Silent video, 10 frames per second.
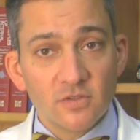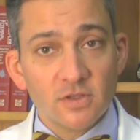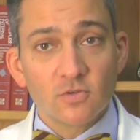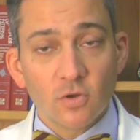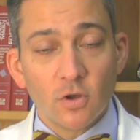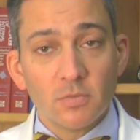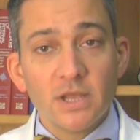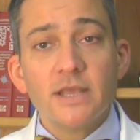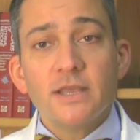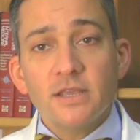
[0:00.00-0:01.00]
syndrome
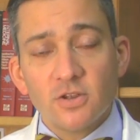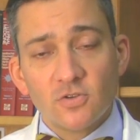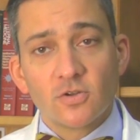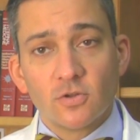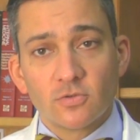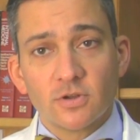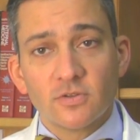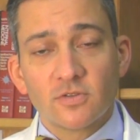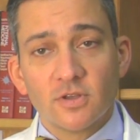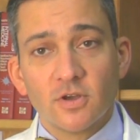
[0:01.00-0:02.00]
in children.
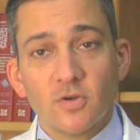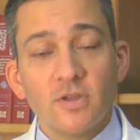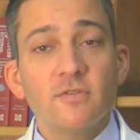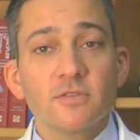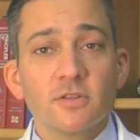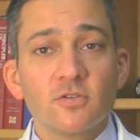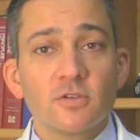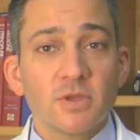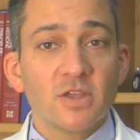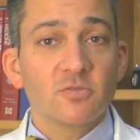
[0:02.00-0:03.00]
So even though
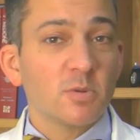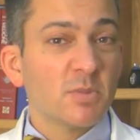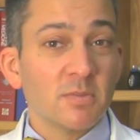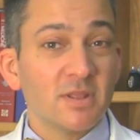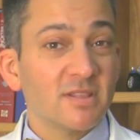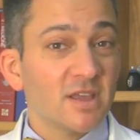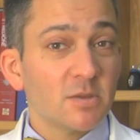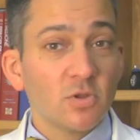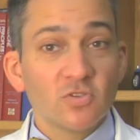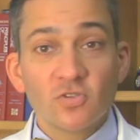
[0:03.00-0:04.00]
some aspirin may be
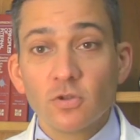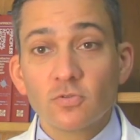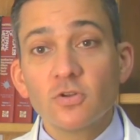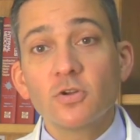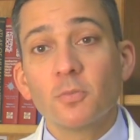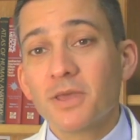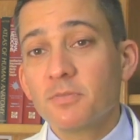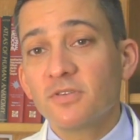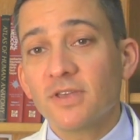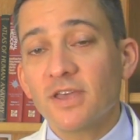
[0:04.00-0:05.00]
labeled children or
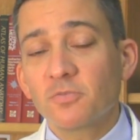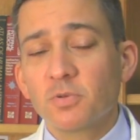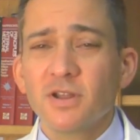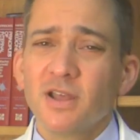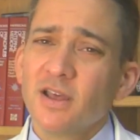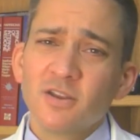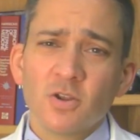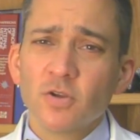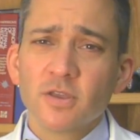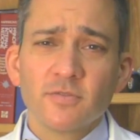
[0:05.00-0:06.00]
babies aspirin,
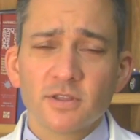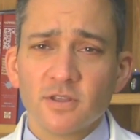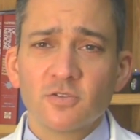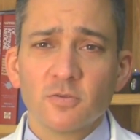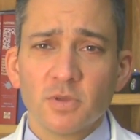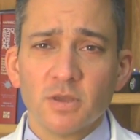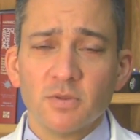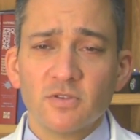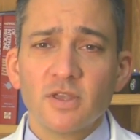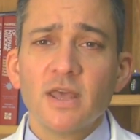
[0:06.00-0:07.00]
don't give it to kids or
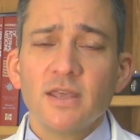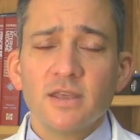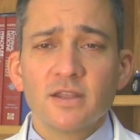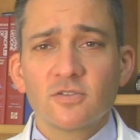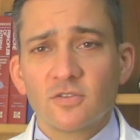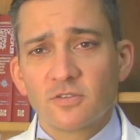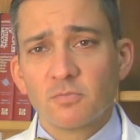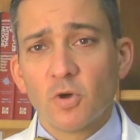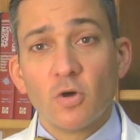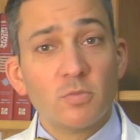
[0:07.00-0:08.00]
babies. It has a
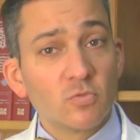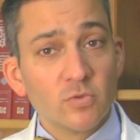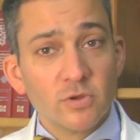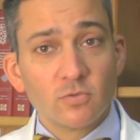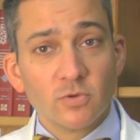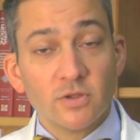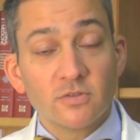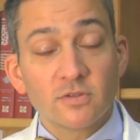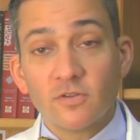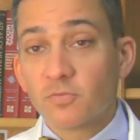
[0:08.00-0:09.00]
small but real
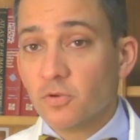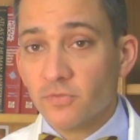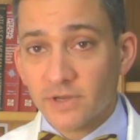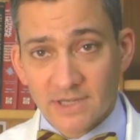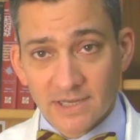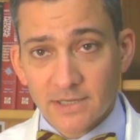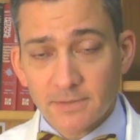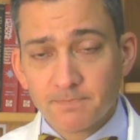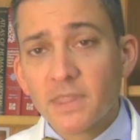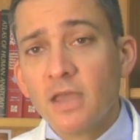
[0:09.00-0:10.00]
risk of proving
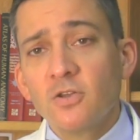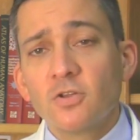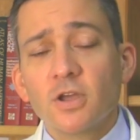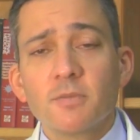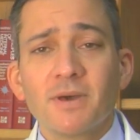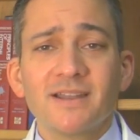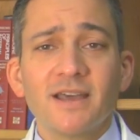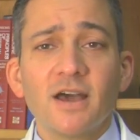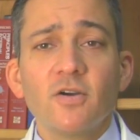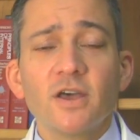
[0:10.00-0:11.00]
deadly. Talking about
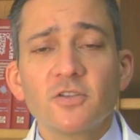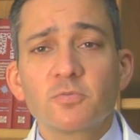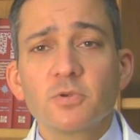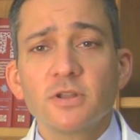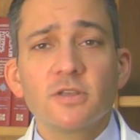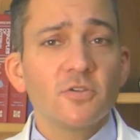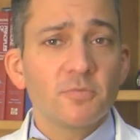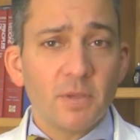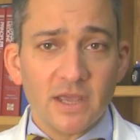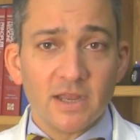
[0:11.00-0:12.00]
how aspirin
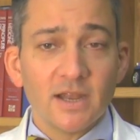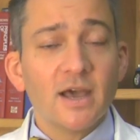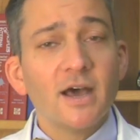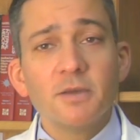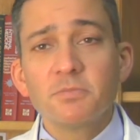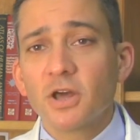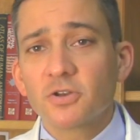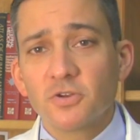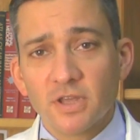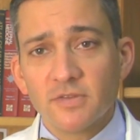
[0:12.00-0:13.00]
kills pain, I'm
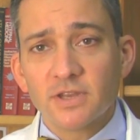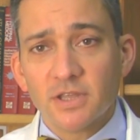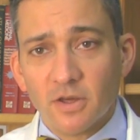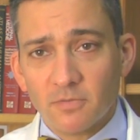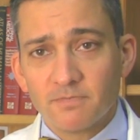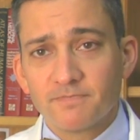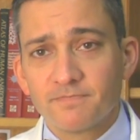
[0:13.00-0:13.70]
Dr. David Hill.